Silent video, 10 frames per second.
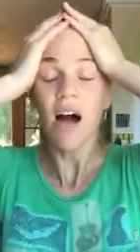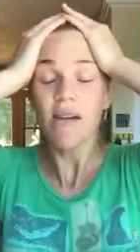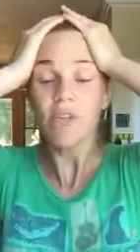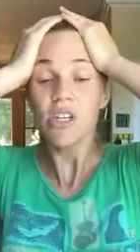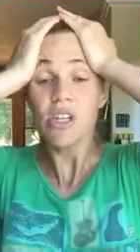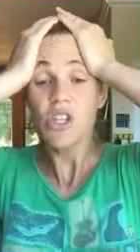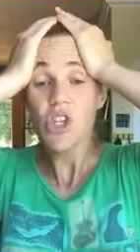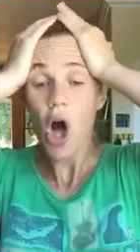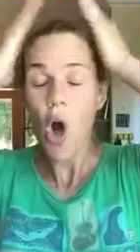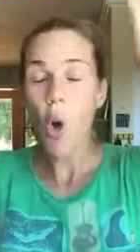I'm just
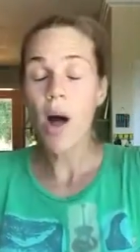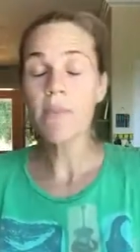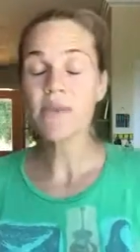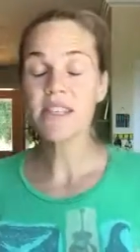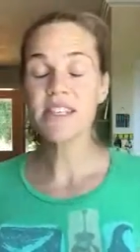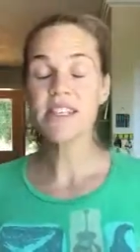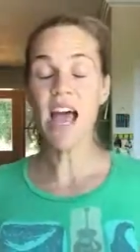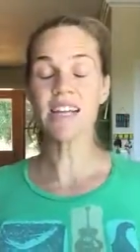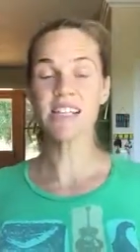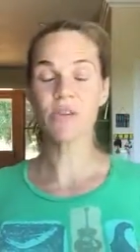so
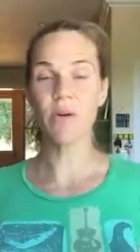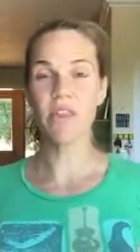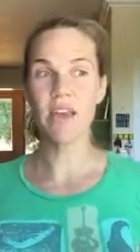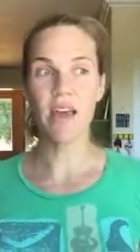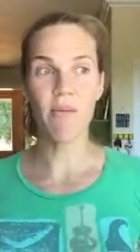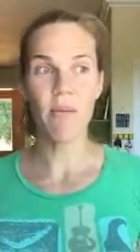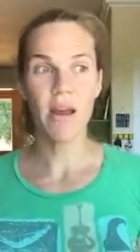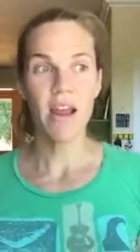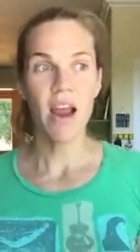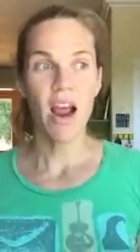obsessed with them.
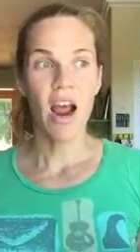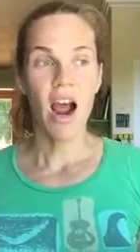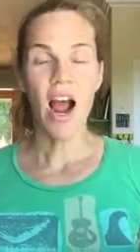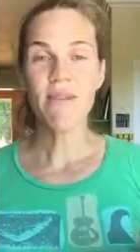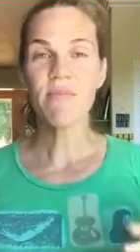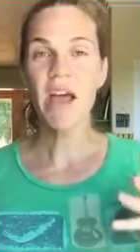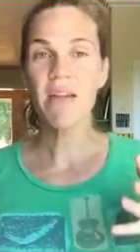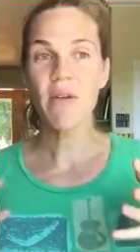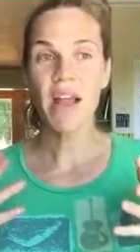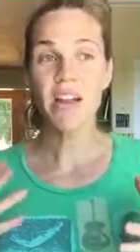I'm,
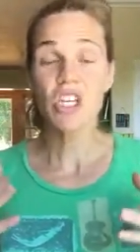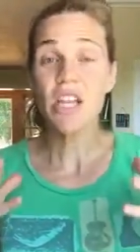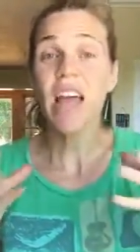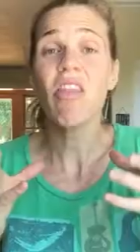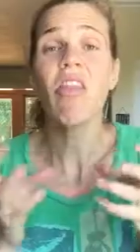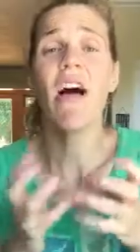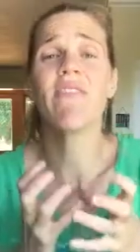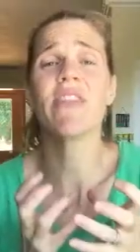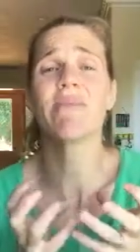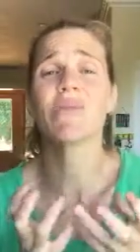I, I just, I
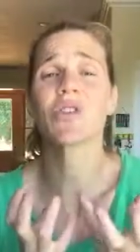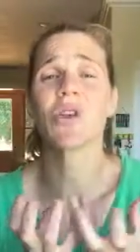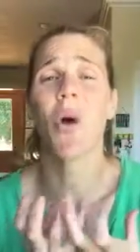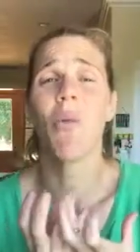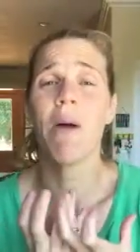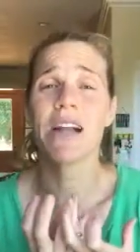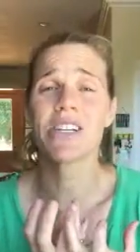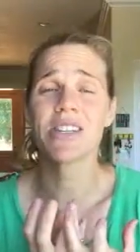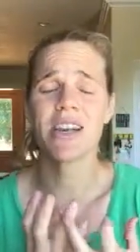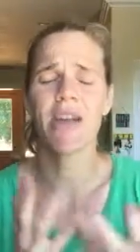love them so
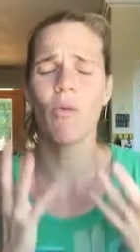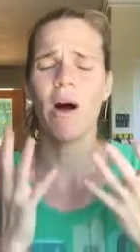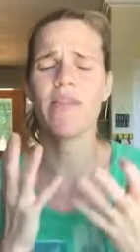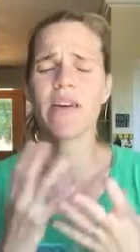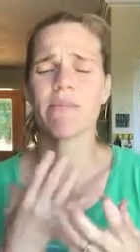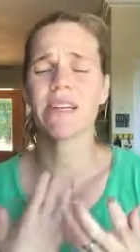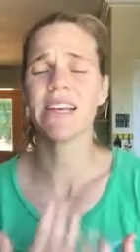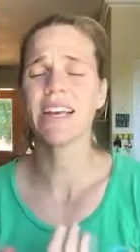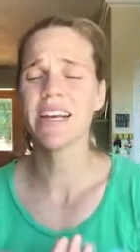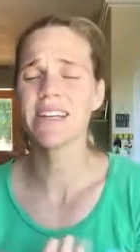much that I want them to
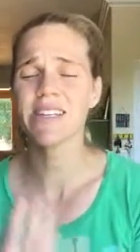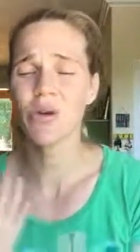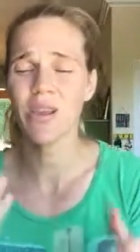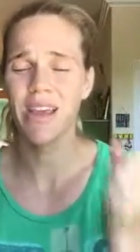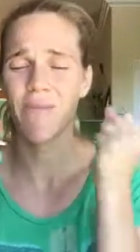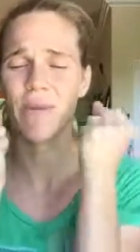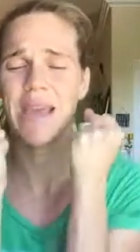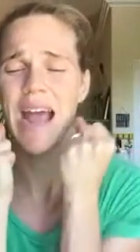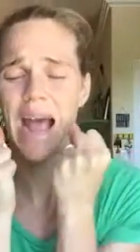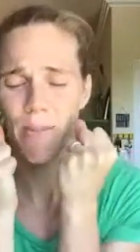eat so they can
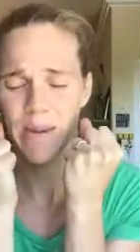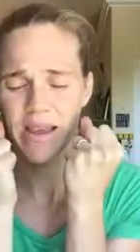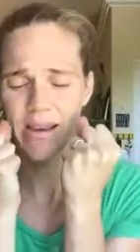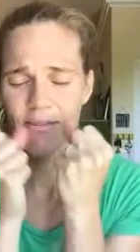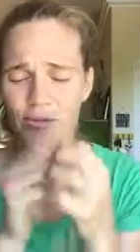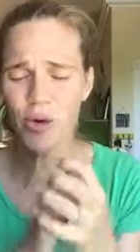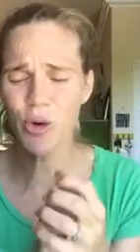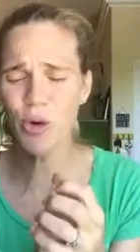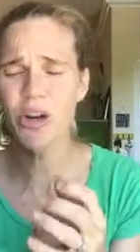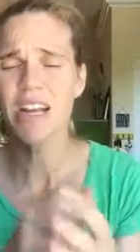be happy.
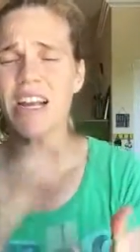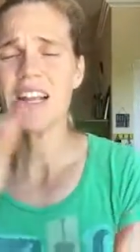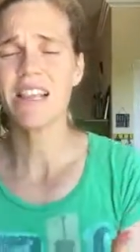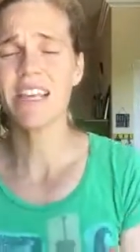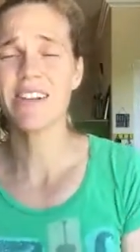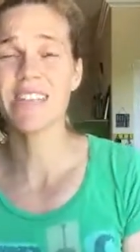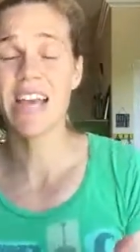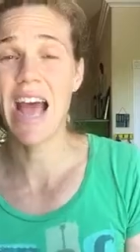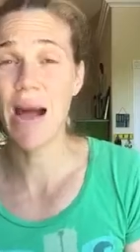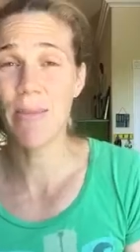Food leads
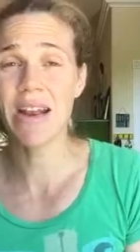to happiness.